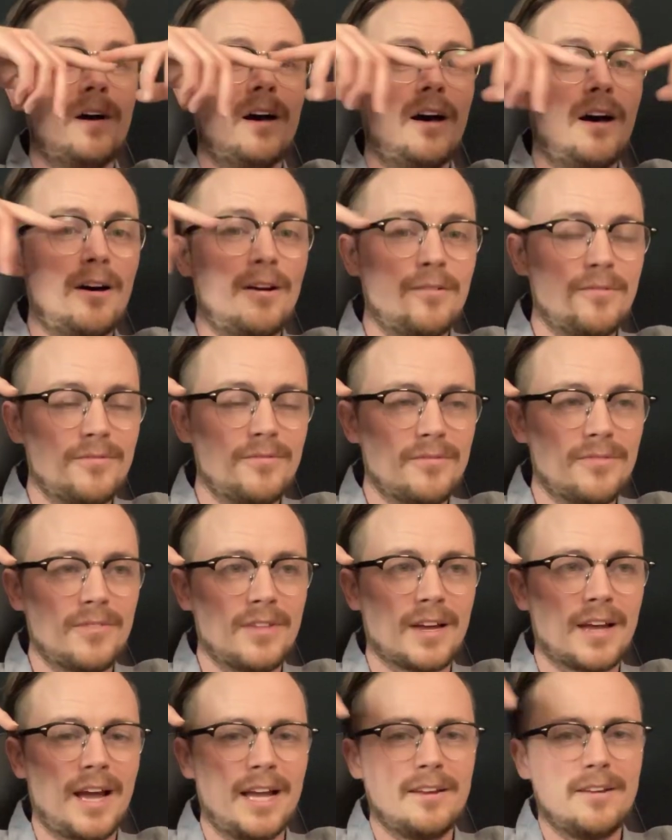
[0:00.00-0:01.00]
of
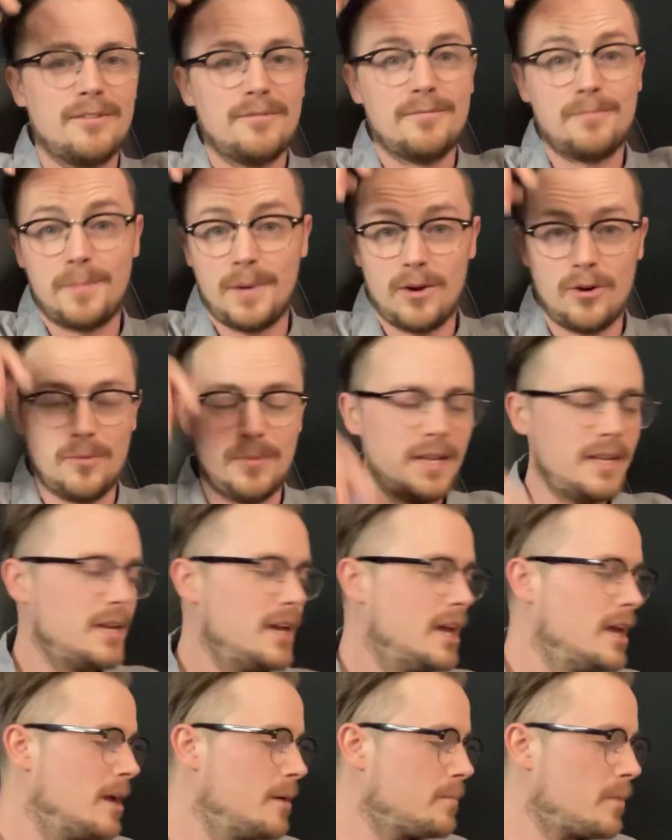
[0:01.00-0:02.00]
the kind of pyramid.